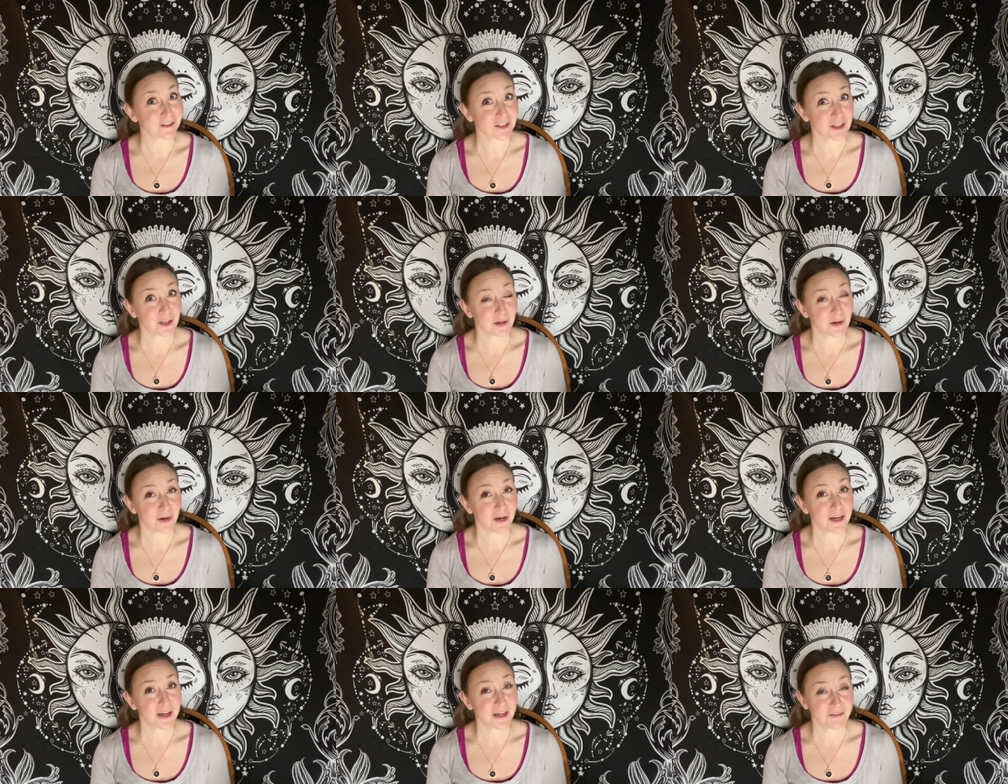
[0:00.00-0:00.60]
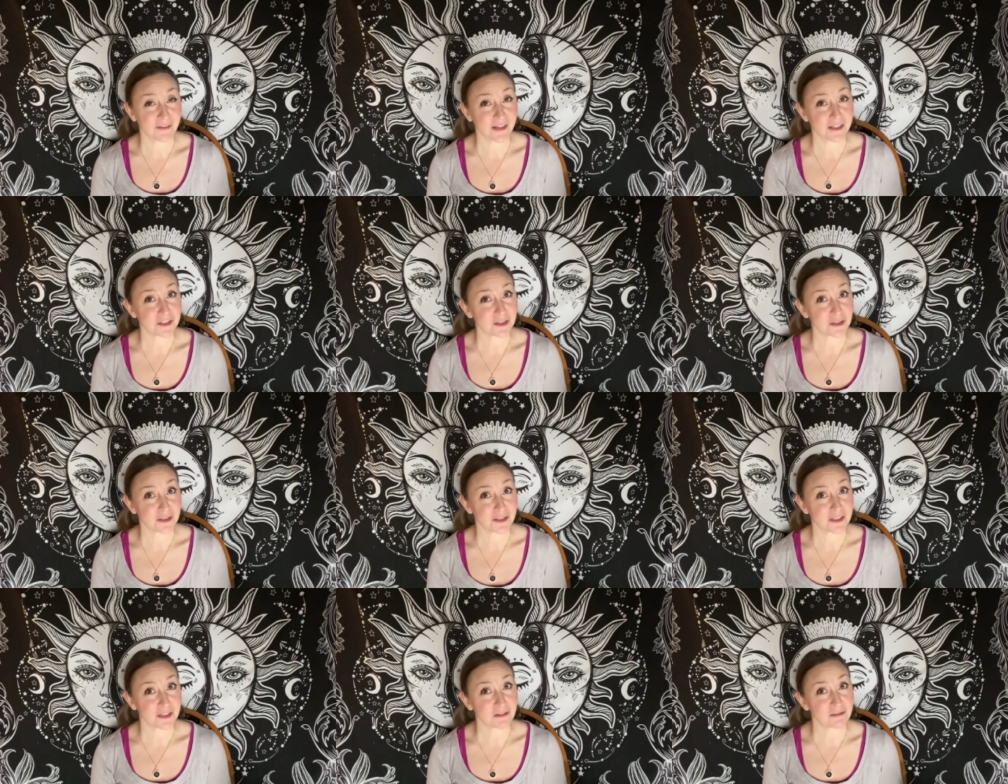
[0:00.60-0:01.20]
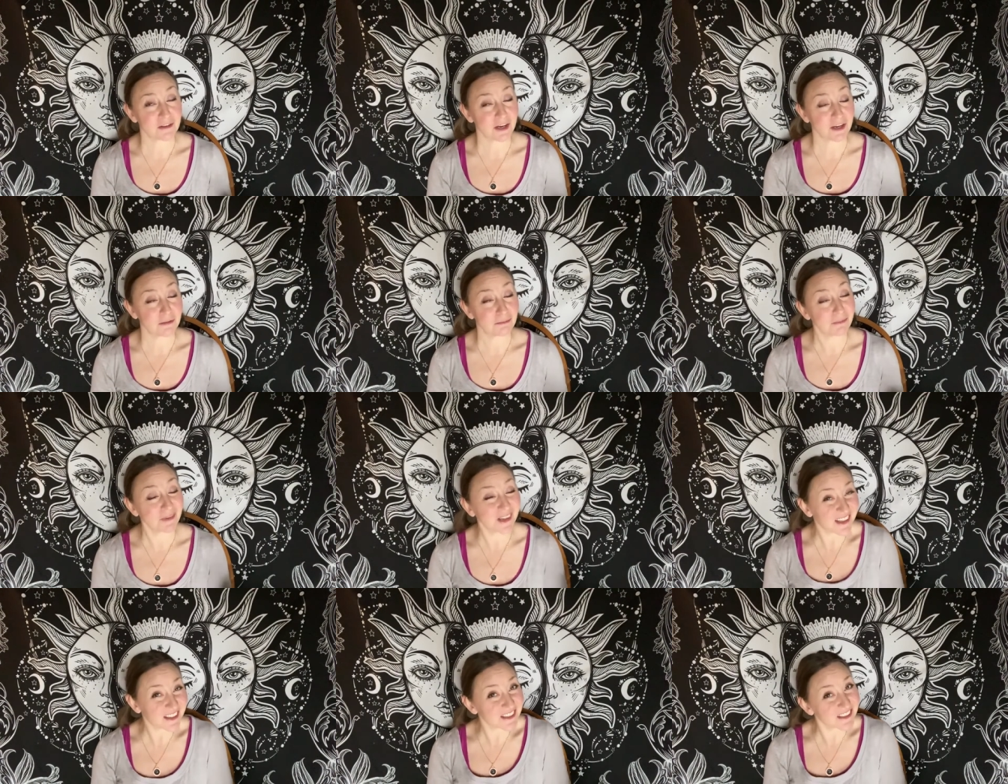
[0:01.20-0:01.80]
So, I advise you stick around.
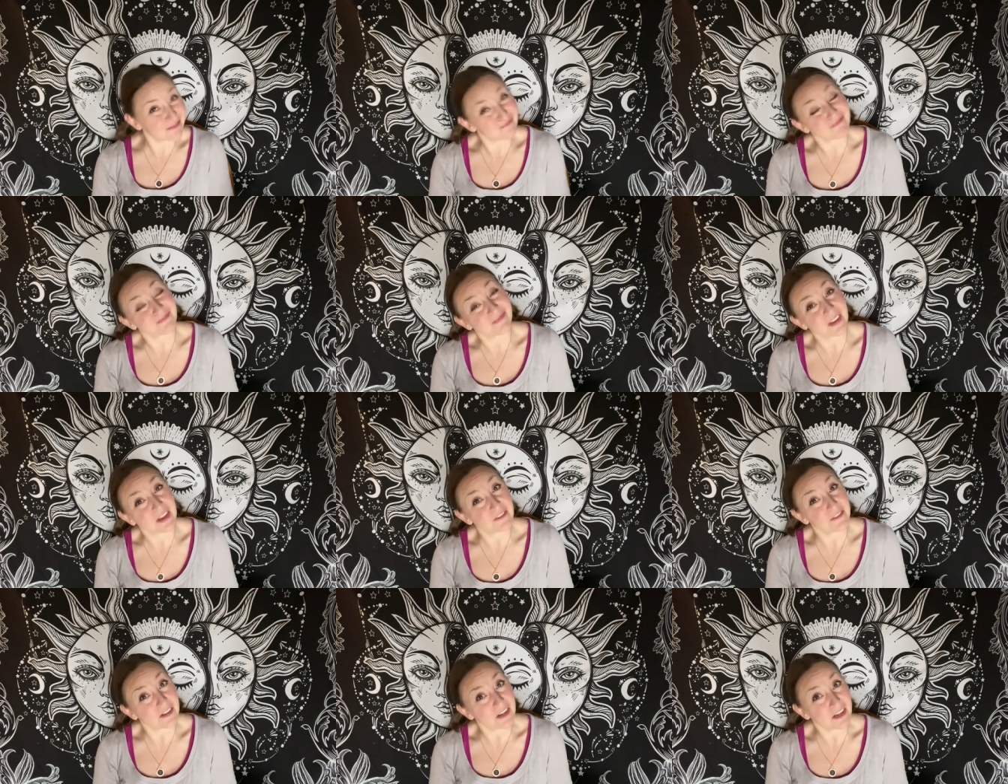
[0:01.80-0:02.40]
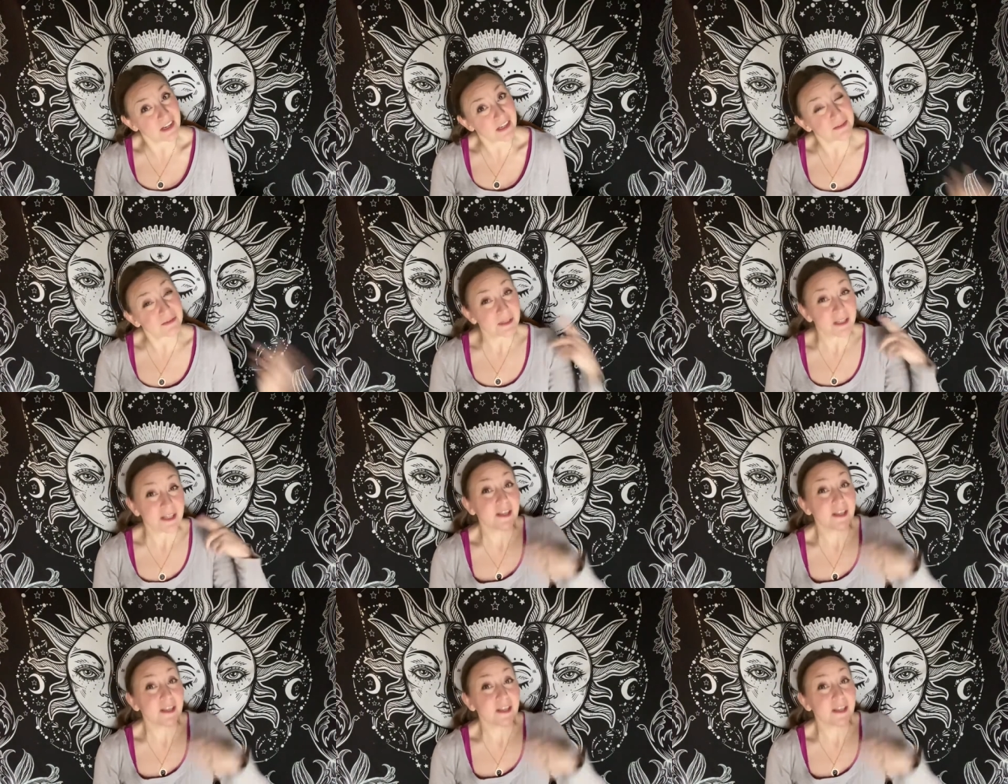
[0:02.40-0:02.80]
But if not,